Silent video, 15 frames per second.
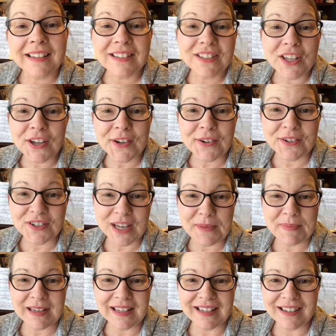So,
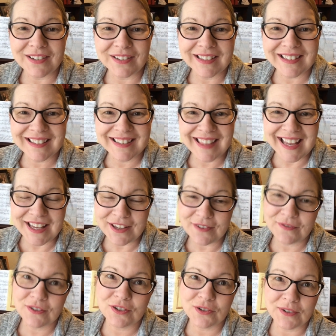JP Eagles, thank you
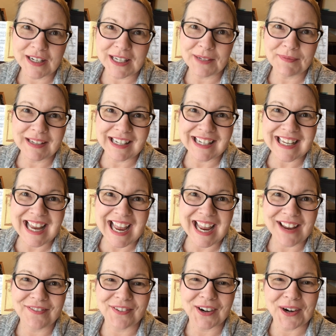for joining me
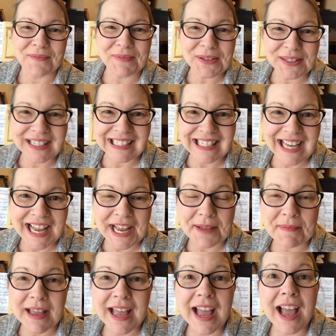today for our music
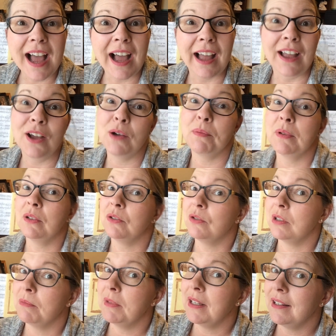time. I hope you'll
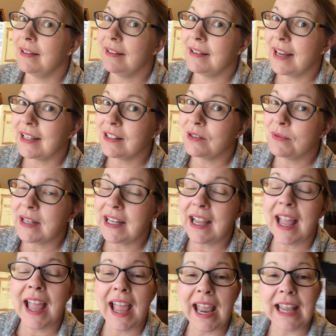join me again next week.
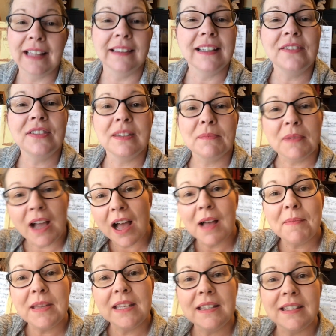Hey, leave some
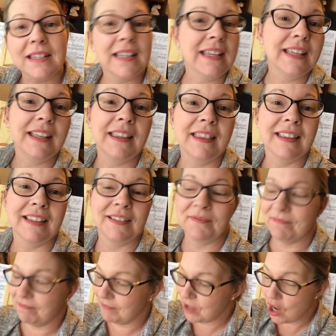comments in
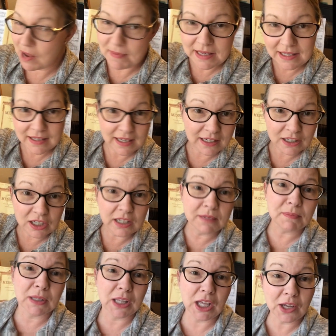the comment section
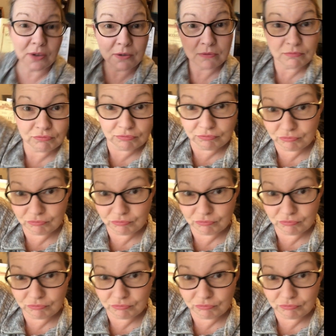below.